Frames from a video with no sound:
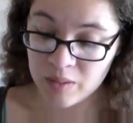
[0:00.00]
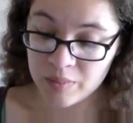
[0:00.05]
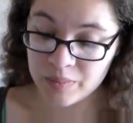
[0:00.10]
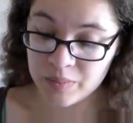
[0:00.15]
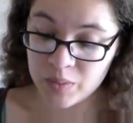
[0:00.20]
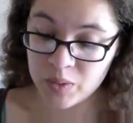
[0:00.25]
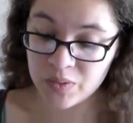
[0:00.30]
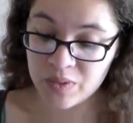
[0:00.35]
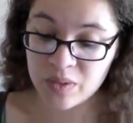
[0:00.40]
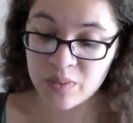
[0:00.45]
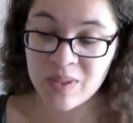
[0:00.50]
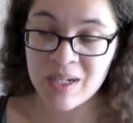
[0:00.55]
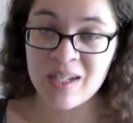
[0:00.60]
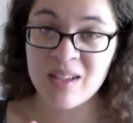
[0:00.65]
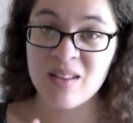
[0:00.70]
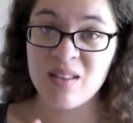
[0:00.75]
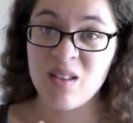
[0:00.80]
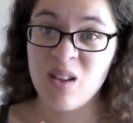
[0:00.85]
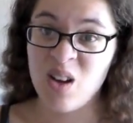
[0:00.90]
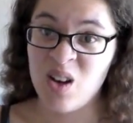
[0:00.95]
Moving right
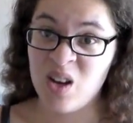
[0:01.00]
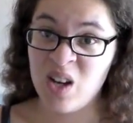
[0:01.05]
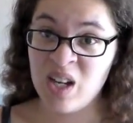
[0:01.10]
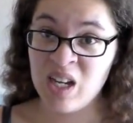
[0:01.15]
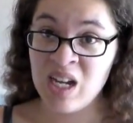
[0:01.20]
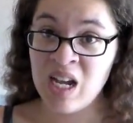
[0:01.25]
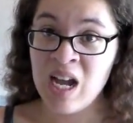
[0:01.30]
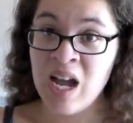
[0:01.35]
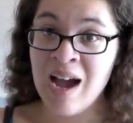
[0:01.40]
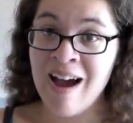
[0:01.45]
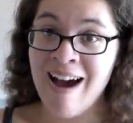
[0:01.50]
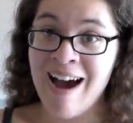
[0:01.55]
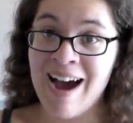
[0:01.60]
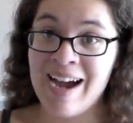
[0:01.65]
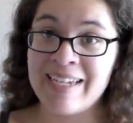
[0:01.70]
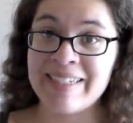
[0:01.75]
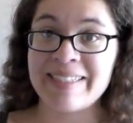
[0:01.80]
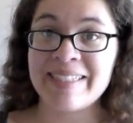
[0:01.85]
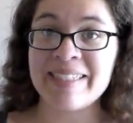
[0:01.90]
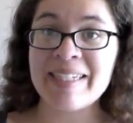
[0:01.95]
along,
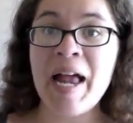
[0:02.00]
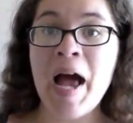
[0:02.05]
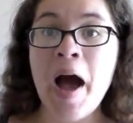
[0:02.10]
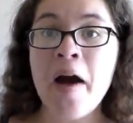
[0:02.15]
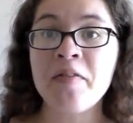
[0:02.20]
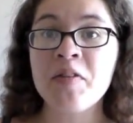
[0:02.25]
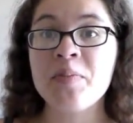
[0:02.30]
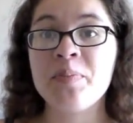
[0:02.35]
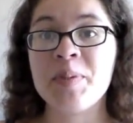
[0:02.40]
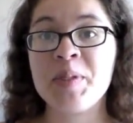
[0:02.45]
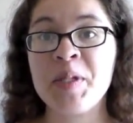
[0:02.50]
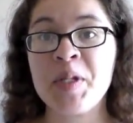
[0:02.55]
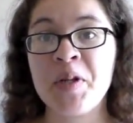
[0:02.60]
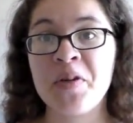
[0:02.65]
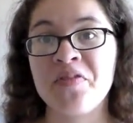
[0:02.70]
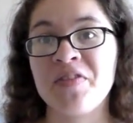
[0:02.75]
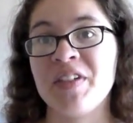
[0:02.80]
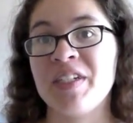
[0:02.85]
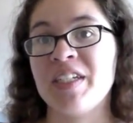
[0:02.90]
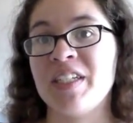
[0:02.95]
I did have a bit
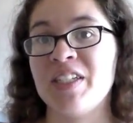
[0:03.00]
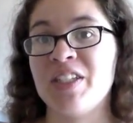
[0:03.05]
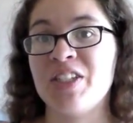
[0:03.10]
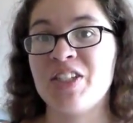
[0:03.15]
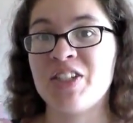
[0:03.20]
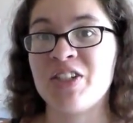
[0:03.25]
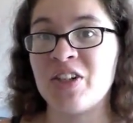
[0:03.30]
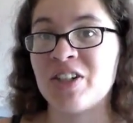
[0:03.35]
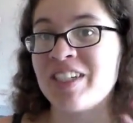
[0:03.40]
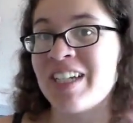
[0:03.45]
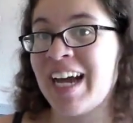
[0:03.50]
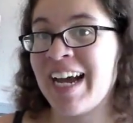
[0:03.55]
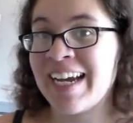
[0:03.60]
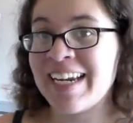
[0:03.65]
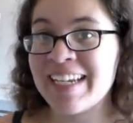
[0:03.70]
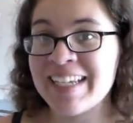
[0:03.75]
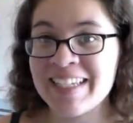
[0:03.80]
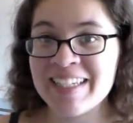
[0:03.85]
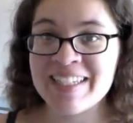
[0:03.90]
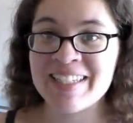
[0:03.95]
of a
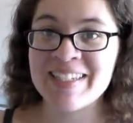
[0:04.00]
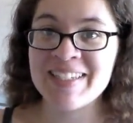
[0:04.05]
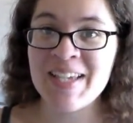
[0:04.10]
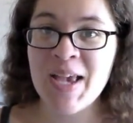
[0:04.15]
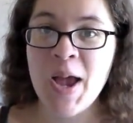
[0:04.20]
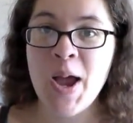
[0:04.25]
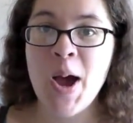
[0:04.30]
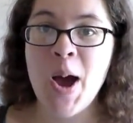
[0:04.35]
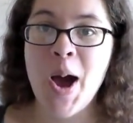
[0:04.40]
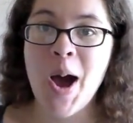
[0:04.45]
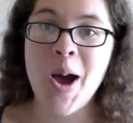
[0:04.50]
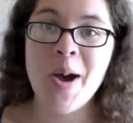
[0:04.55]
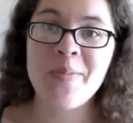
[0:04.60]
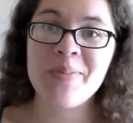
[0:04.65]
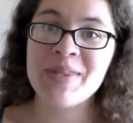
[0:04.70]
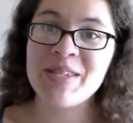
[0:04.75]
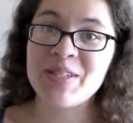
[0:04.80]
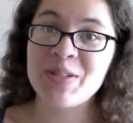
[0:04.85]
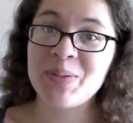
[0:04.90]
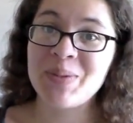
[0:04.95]
startitis
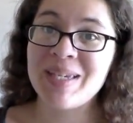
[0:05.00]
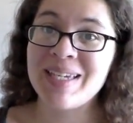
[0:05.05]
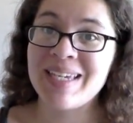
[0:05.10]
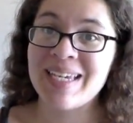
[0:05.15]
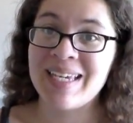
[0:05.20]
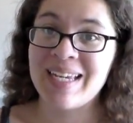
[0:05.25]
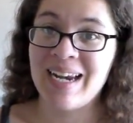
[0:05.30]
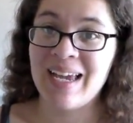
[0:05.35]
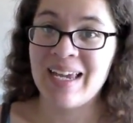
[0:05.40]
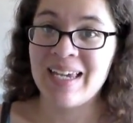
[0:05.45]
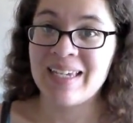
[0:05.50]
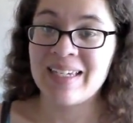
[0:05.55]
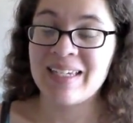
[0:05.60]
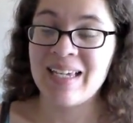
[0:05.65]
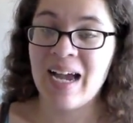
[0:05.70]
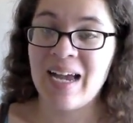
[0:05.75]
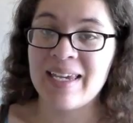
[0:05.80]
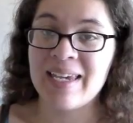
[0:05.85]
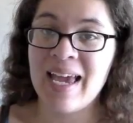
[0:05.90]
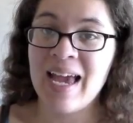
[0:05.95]
this week, and
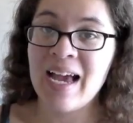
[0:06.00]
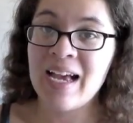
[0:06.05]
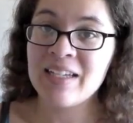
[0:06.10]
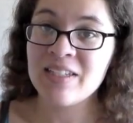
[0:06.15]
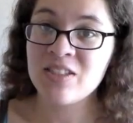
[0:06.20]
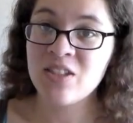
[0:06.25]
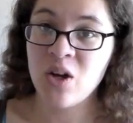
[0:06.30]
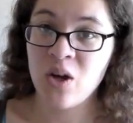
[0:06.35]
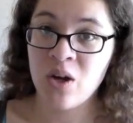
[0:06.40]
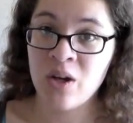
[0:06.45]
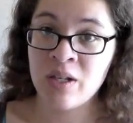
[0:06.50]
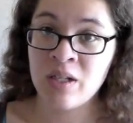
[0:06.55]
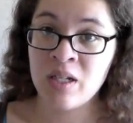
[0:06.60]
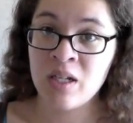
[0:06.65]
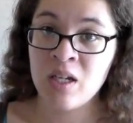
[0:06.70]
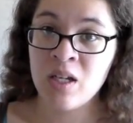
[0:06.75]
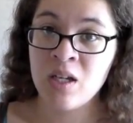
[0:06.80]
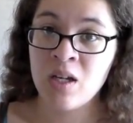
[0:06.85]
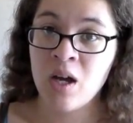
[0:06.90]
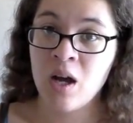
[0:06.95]
I cast
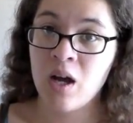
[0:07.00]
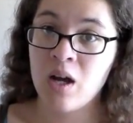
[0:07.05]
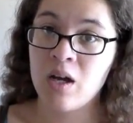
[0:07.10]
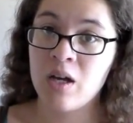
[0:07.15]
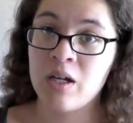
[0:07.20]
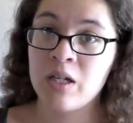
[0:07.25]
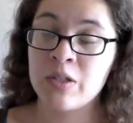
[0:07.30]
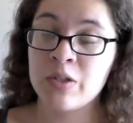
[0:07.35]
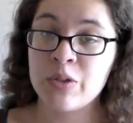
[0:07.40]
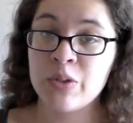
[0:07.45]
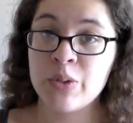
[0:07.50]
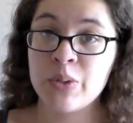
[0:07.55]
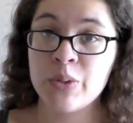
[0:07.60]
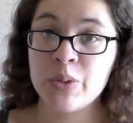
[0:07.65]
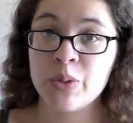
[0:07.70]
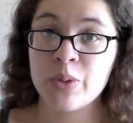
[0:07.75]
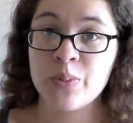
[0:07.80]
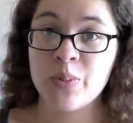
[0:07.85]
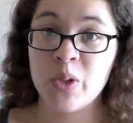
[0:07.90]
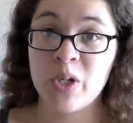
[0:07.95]
on 2
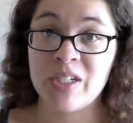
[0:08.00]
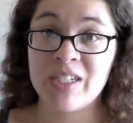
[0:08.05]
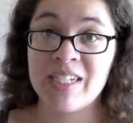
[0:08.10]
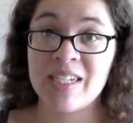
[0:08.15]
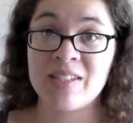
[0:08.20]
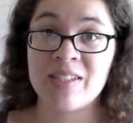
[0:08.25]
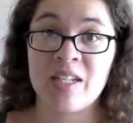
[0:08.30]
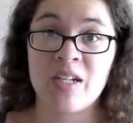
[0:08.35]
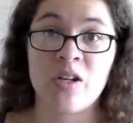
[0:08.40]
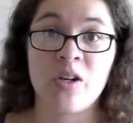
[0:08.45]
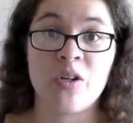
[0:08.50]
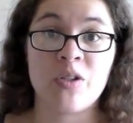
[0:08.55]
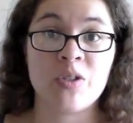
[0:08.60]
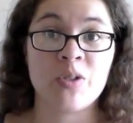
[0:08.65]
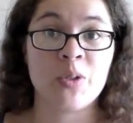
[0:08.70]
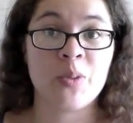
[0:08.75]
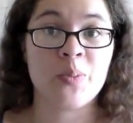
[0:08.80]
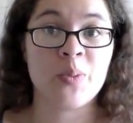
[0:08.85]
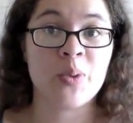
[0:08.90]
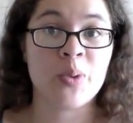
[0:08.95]
new projects, and I
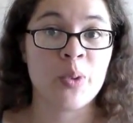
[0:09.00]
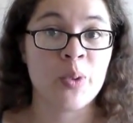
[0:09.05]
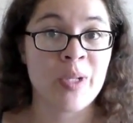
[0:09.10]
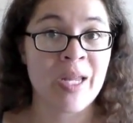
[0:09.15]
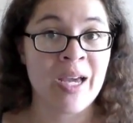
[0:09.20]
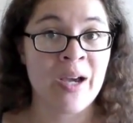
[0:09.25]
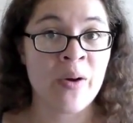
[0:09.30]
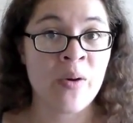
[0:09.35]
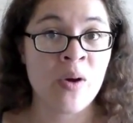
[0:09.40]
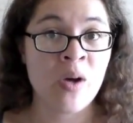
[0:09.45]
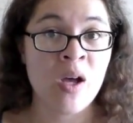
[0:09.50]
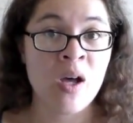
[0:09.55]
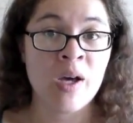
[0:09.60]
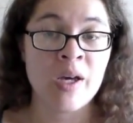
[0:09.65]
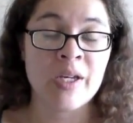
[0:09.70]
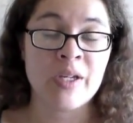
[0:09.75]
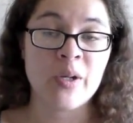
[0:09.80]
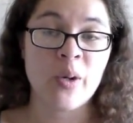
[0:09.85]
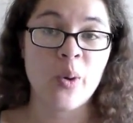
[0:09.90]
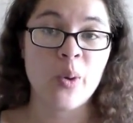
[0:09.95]
also pulled out
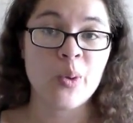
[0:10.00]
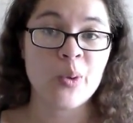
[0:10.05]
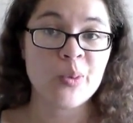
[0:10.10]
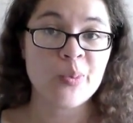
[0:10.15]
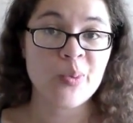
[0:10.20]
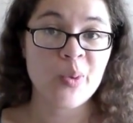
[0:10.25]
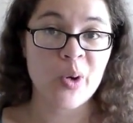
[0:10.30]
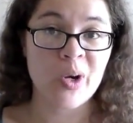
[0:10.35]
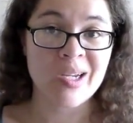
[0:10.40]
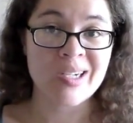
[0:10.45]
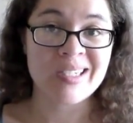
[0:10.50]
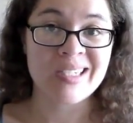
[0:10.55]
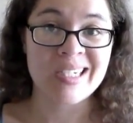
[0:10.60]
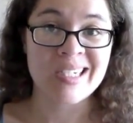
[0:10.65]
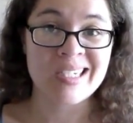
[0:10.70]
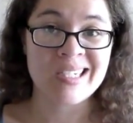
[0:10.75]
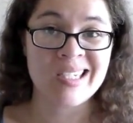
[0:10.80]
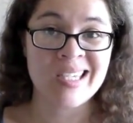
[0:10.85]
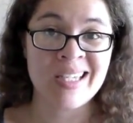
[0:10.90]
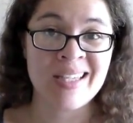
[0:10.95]
an old
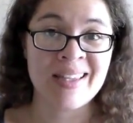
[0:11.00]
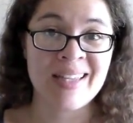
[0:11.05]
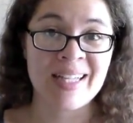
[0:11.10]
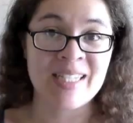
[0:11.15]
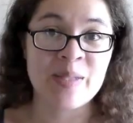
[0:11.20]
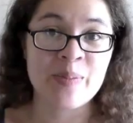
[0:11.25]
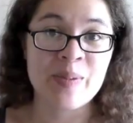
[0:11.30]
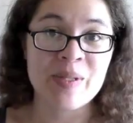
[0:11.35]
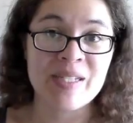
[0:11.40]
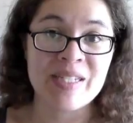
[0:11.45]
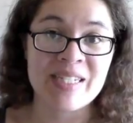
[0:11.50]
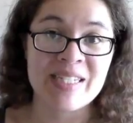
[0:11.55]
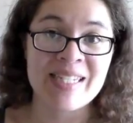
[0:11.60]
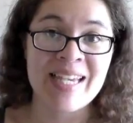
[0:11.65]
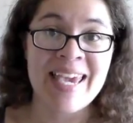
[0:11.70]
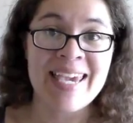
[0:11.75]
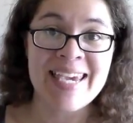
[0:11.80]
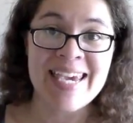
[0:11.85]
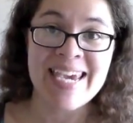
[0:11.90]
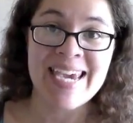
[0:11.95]
project that's been just
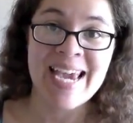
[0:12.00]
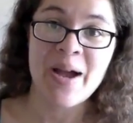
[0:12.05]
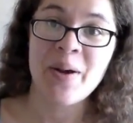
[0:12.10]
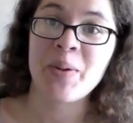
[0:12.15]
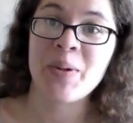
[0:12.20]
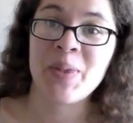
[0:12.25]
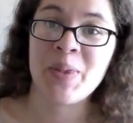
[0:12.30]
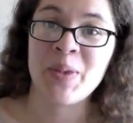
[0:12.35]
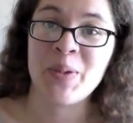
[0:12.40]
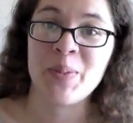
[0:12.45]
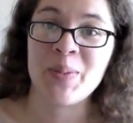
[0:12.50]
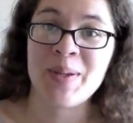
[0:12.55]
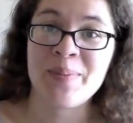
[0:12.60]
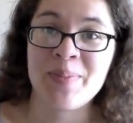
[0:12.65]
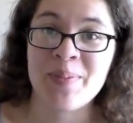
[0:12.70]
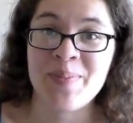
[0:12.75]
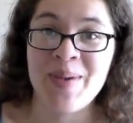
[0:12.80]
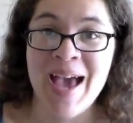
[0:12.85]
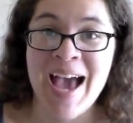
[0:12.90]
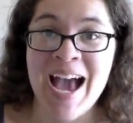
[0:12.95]
hanging out in the
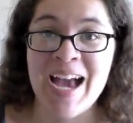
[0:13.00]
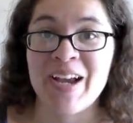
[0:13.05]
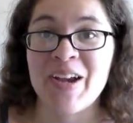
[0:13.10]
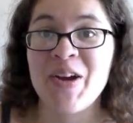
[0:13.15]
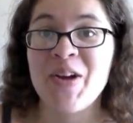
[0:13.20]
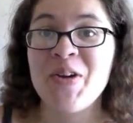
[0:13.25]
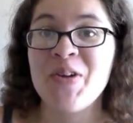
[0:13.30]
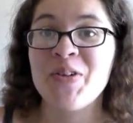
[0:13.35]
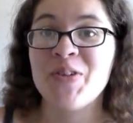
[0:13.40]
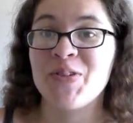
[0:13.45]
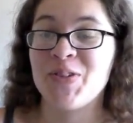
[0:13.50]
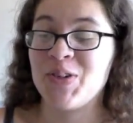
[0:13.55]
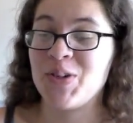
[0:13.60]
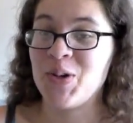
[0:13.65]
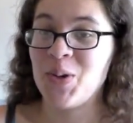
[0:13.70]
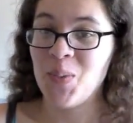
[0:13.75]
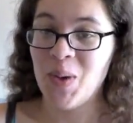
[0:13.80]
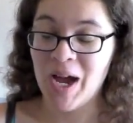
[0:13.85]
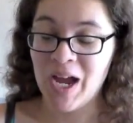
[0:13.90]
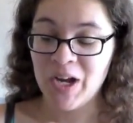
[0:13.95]
whip bag for
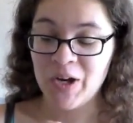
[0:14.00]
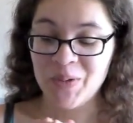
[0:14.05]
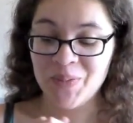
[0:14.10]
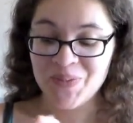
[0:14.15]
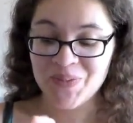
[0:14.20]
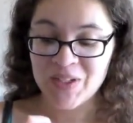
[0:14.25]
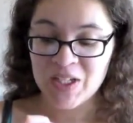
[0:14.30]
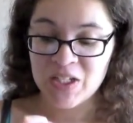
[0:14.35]
a while.